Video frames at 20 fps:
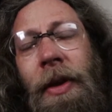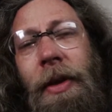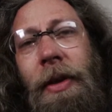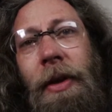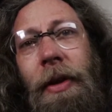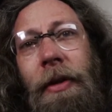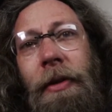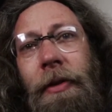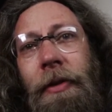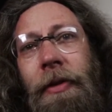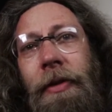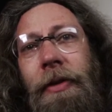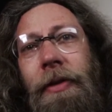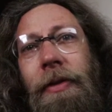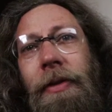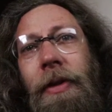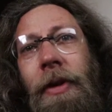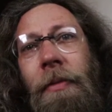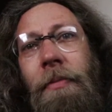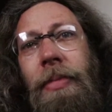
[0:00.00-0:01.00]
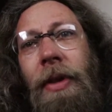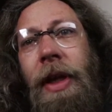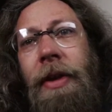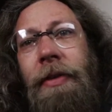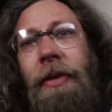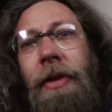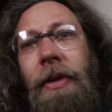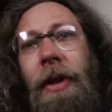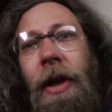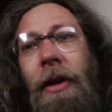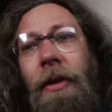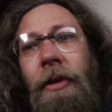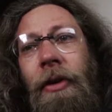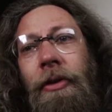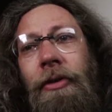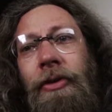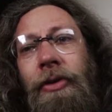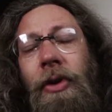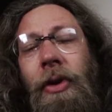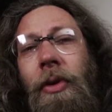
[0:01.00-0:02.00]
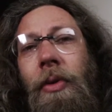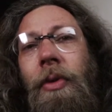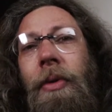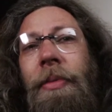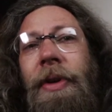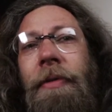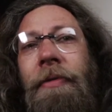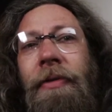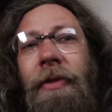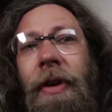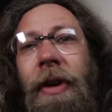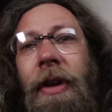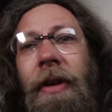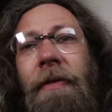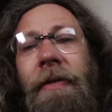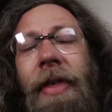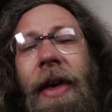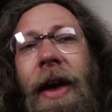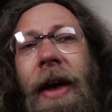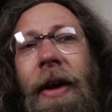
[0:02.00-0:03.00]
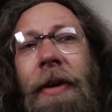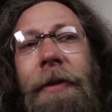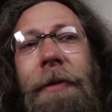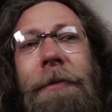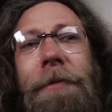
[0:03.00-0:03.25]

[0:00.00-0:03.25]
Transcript: That is a blessing that her soul will be free of that,